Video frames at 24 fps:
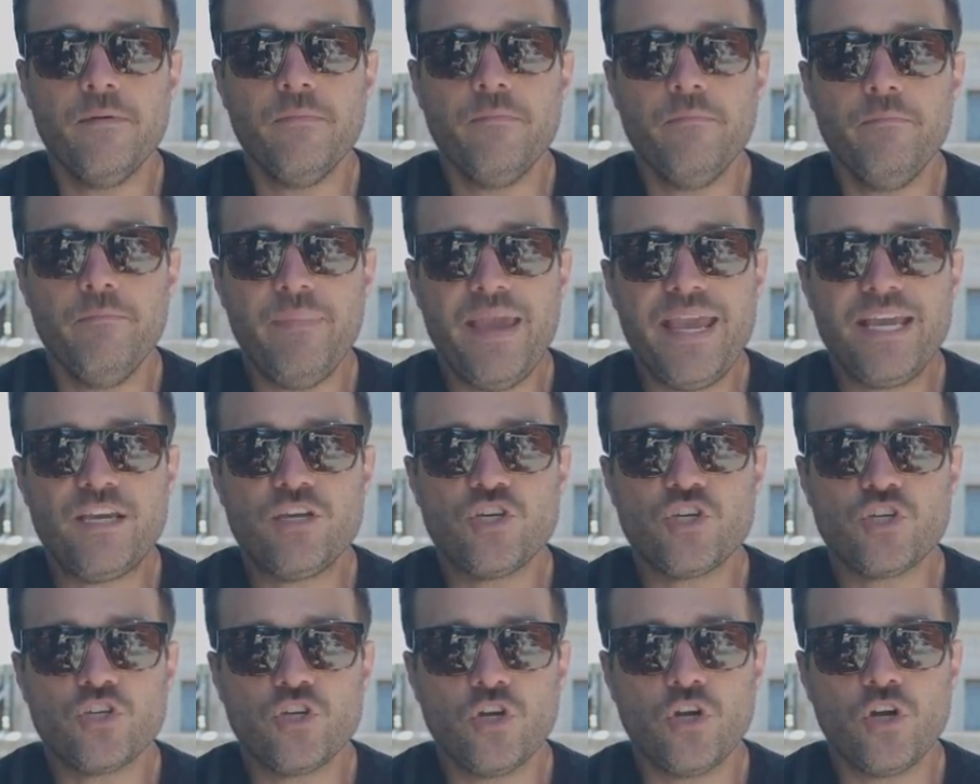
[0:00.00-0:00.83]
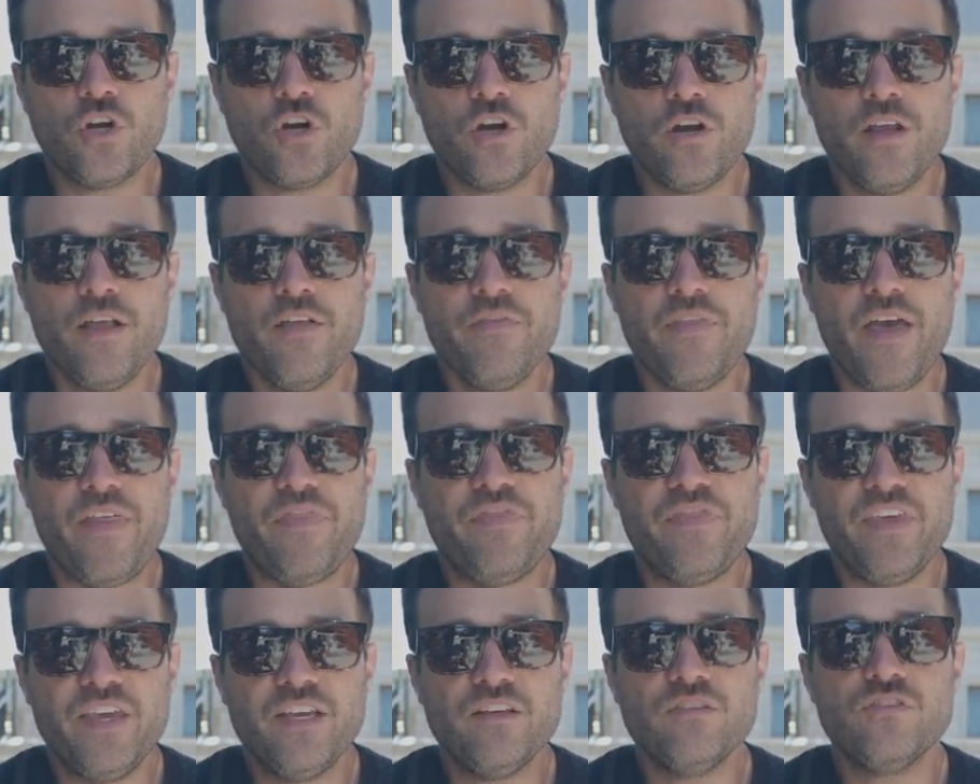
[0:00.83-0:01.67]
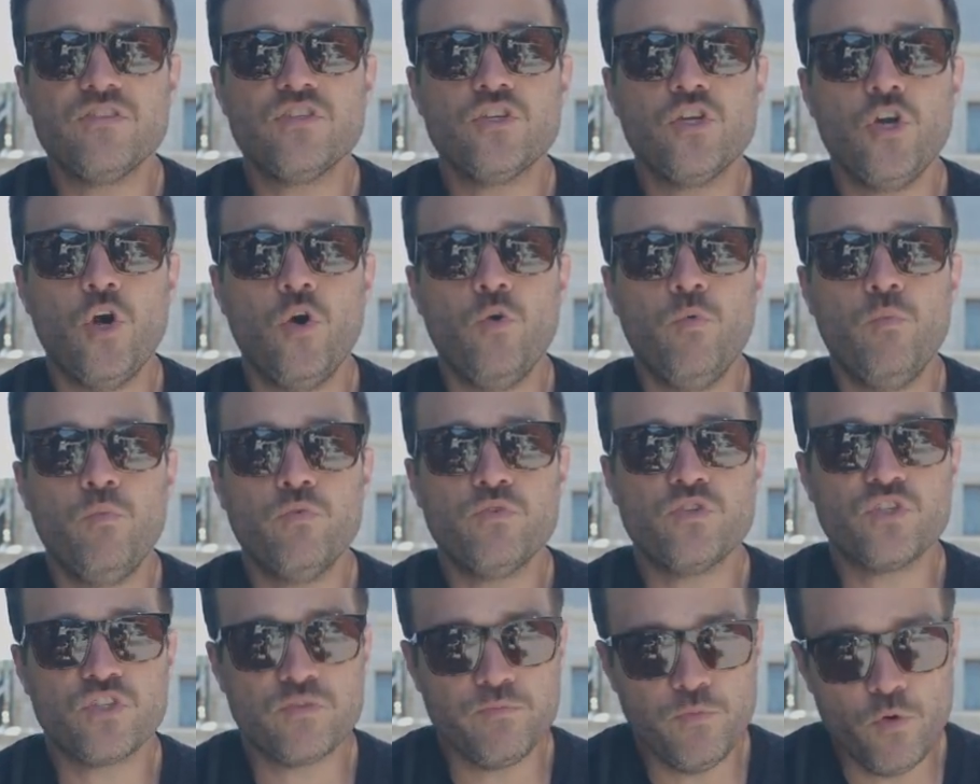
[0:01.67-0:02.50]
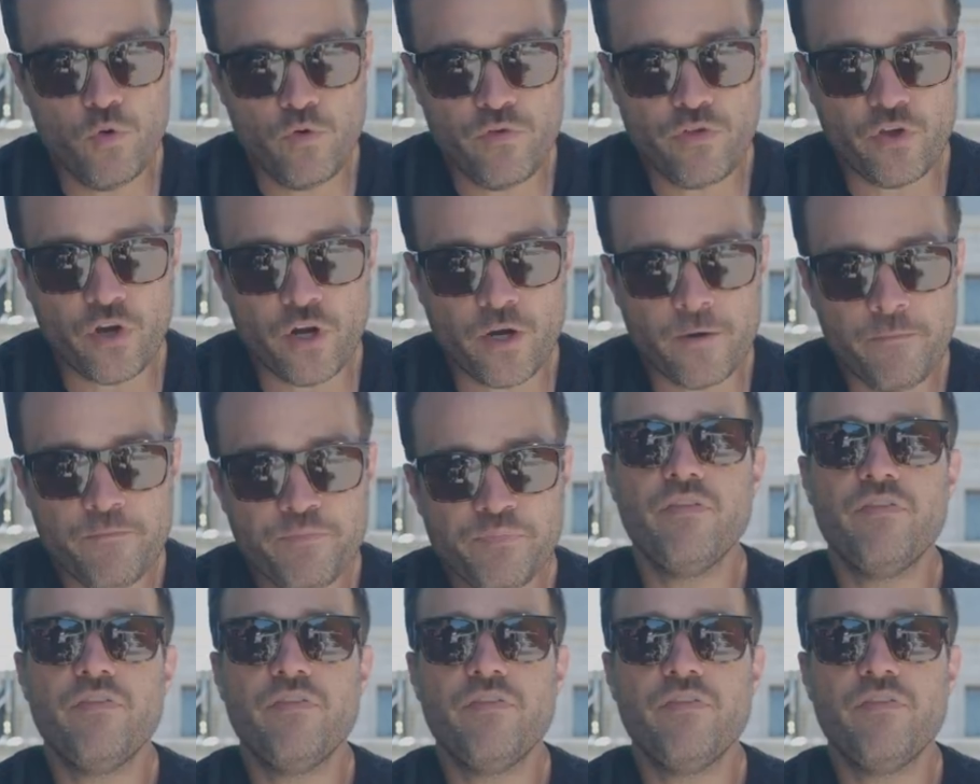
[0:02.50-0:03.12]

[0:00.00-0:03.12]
make sure that things go smoother,